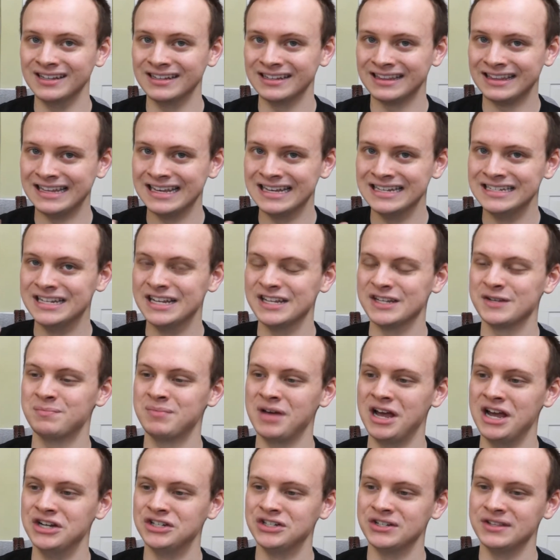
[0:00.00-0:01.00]
like the
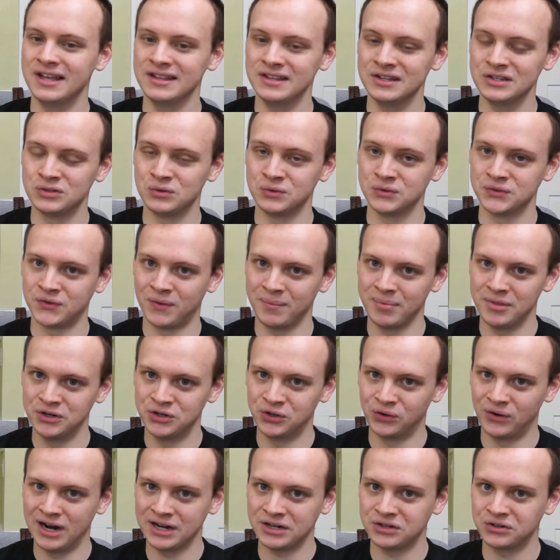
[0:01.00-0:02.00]
anticipation that this was from the
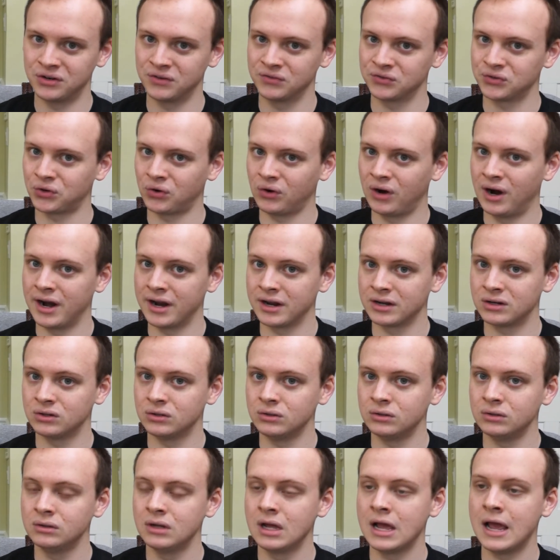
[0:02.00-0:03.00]
director of
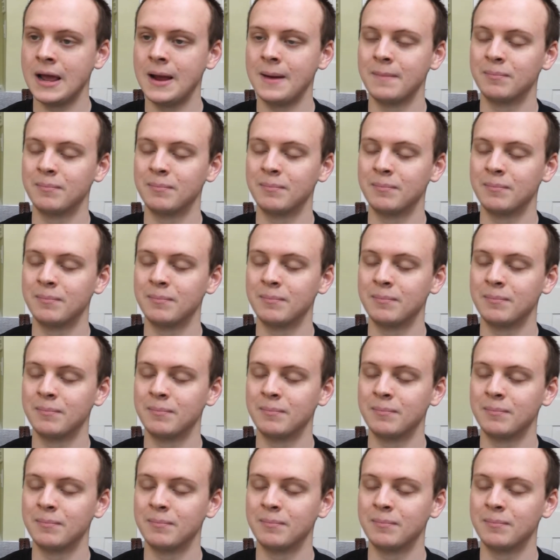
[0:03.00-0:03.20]
Chronicle